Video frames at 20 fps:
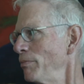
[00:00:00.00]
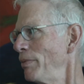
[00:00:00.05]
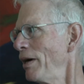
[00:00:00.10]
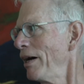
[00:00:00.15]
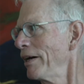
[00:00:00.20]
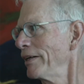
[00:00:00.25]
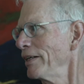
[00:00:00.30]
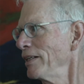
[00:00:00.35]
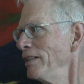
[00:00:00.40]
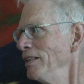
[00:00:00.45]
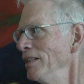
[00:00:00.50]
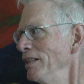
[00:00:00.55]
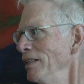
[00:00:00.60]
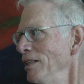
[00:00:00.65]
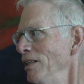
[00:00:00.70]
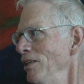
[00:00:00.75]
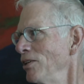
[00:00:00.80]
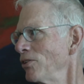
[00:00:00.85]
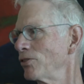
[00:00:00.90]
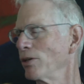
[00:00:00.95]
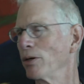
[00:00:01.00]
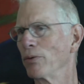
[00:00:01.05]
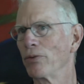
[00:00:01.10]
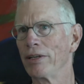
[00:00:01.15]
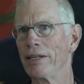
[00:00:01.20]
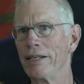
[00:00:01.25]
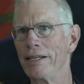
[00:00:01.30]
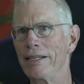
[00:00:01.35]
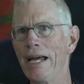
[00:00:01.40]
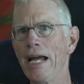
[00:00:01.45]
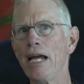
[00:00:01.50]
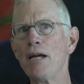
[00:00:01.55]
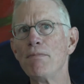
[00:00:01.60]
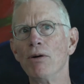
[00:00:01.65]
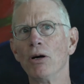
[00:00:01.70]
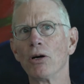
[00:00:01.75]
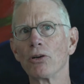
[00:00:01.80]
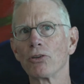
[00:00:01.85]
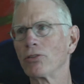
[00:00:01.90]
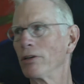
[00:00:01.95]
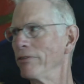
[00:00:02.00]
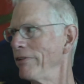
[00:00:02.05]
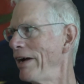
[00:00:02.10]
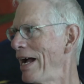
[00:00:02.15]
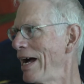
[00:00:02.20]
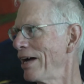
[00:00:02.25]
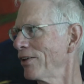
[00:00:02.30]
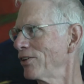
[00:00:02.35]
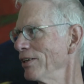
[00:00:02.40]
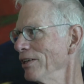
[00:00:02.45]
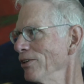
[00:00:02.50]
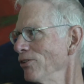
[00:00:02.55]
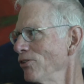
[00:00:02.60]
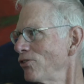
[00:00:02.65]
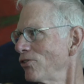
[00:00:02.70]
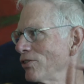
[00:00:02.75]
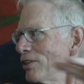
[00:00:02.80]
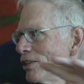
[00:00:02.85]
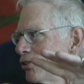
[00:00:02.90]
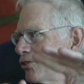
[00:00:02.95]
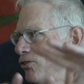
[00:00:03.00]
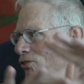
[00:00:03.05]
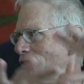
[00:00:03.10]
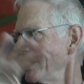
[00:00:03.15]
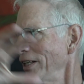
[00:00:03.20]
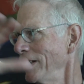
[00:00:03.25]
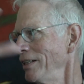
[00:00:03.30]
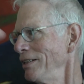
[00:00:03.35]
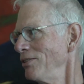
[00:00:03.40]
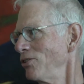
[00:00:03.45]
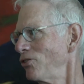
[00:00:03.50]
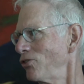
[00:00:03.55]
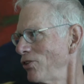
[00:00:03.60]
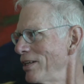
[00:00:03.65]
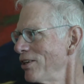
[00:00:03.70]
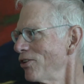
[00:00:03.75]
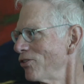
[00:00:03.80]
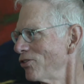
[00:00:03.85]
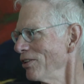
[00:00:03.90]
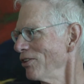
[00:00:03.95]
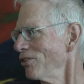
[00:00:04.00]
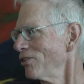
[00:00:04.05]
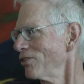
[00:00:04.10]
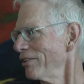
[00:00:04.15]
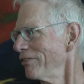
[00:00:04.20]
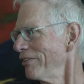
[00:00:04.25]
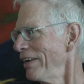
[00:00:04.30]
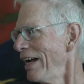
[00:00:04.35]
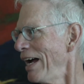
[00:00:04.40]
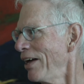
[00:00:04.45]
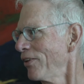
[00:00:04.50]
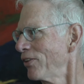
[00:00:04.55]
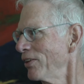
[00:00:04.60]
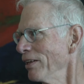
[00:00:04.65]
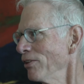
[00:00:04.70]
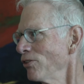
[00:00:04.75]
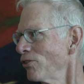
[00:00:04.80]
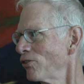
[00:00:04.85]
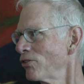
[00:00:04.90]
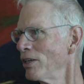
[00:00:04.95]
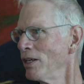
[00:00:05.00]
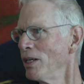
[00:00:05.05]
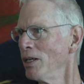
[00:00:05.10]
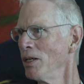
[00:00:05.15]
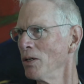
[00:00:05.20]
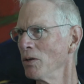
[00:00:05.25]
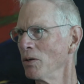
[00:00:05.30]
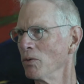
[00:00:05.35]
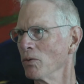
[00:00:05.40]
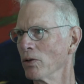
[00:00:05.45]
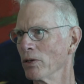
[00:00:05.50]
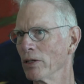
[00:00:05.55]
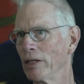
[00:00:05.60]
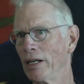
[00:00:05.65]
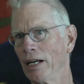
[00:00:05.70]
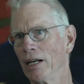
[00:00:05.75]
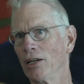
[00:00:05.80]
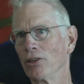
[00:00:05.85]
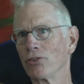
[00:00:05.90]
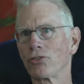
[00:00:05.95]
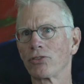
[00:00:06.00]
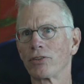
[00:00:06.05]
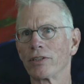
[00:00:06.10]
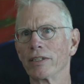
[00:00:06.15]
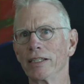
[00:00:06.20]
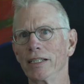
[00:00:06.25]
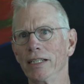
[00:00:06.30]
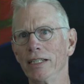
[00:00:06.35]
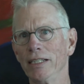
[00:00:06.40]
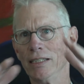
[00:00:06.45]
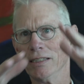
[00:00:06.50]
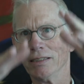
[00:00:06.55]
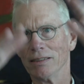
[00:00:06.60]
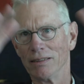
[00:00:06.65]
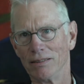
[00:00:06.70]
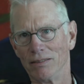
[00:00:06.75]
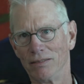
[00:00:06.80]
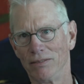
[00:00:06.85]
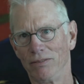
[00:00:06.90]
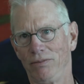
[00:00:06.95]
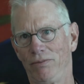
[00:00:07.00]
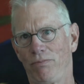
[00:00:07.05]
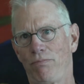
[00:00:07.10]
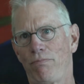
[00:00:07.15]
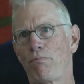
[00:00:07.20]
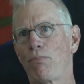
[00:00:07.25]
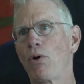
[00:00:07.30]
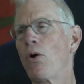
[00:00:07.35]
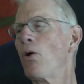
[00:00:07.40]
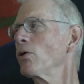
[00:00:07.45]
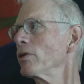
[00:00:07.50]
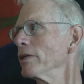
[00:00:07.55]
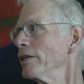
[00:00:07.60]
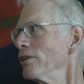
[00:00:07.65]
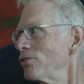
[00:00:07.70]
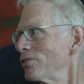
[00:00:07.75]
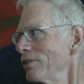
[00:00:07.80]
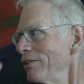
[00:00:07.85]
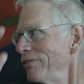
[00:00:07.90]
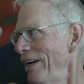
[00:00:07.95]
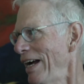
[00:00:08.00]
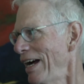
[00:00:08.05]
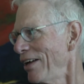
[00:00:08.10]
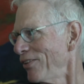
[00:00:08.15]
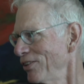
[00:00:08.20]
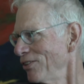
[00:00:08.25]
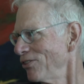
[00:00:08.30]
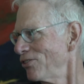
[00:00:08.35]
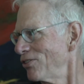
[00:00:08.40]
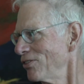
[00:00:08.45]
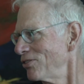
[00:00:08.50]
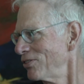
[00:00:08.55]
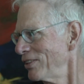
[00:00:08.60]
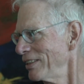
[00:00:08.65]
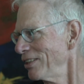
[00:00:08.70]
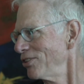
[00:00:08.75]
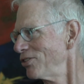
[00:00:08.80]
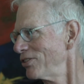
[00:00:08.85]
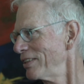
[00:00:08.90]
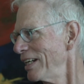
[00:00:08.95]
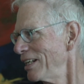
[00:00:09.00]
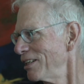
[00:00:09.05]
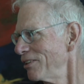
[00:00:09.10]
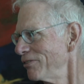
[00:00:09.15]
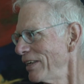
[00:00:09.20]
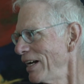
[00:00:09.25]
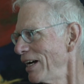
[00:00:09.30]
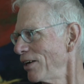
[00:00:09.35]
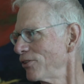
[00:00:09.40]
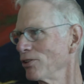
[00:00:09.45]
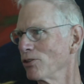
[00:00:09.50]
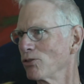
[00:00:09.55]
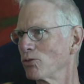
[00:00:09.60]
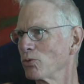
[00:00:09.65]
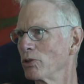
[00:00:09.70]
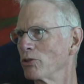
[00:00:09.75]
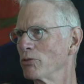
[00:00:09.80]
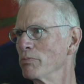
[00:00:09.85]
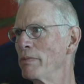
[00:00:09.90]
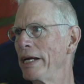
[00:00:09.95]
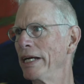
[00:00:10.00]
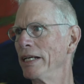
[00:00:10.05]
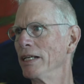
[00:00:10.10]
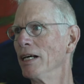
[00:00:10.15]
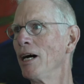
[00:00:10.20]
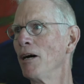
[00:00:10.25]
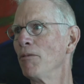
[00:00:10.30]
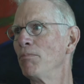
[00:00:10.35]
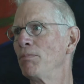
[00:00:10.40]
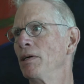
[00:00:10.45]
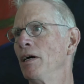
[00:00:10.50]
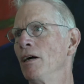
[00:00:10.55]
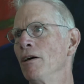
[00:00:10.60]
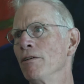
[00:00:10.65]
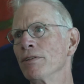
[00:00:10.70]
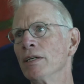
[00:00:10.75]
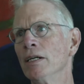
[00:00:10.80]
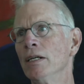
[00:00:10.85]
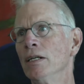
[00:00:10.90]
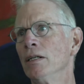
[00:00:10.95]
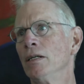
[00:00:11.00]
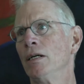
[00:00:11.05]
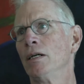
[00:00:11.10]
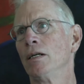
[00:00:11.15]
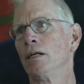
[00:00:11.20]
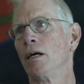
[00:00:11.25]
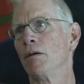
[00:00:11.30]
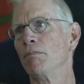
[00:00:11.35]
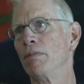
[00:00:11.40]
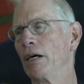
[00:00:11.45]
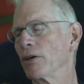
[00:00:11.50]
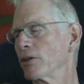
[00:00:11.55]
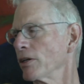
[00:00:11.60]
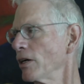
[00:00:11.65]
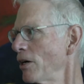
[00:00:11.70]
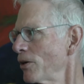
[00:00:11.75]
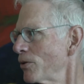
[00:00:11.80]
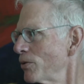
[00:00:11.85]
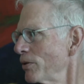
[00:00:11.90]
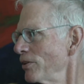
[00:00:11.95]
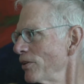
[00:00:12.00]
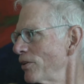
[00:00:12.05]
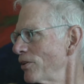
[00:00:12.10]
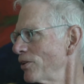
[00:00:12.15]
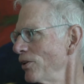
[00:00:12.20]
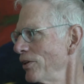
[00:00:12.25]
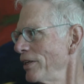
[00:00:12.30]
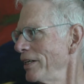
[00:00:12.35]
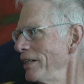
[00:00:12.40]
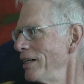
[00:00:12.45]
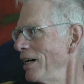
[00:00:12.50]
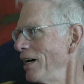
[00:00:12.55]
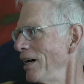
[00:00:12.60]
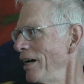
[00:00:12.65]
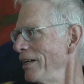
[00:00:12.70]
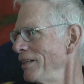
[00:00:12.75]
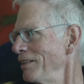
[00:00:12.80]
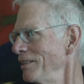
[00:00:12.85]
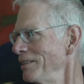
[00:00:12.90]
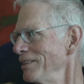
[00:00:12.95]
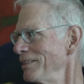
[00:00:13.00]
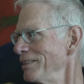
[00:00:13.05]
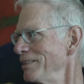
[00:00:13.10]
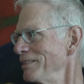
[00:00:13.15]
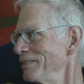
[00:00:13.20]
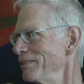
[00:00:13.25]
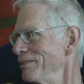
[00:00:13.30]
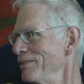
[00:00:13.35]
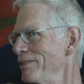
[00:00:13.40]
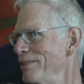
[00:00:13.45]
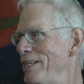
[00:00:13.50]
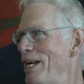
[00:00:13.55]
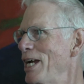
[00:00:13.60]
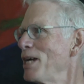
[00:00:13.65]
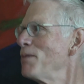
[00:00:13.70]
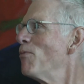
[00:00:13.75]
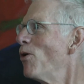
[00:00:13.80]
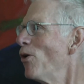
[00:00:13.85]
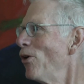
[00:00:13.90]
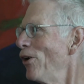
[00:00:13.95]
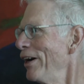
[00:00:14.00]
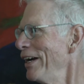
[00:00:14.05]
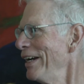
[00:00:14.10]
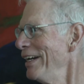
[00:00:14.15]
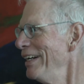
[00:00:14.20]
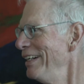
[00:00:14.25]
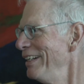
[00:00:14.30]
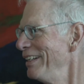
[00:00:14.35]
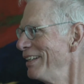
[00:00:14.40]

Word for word: body. So the demos of Athens is the citizens of Athens, whereas the polis of Athens, the city state of Athens, was made up of about 139 demoi.